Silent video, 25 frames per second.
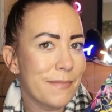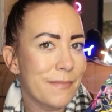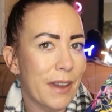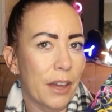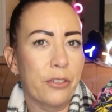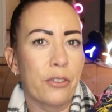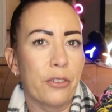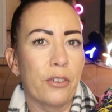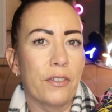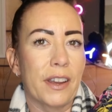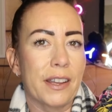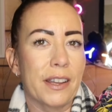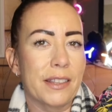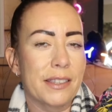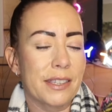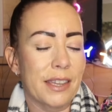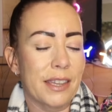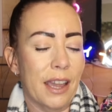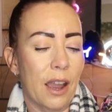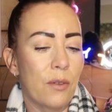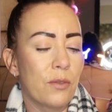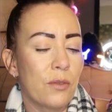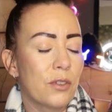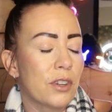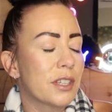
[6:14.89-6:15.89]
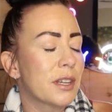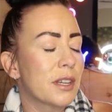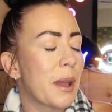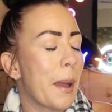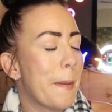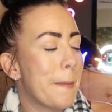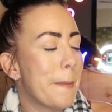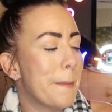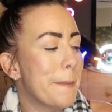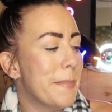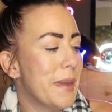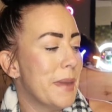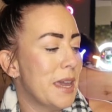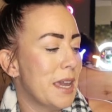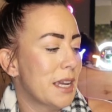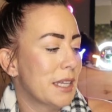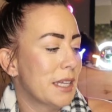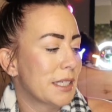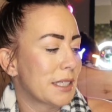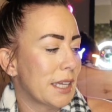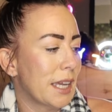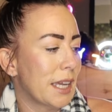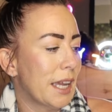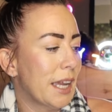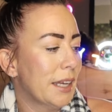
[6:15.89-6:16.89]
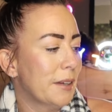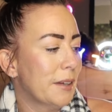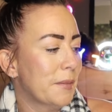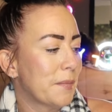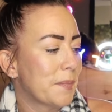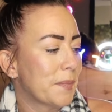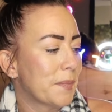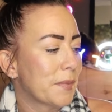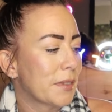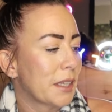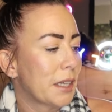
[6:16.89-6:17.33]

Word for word: I thought that sounded amazing.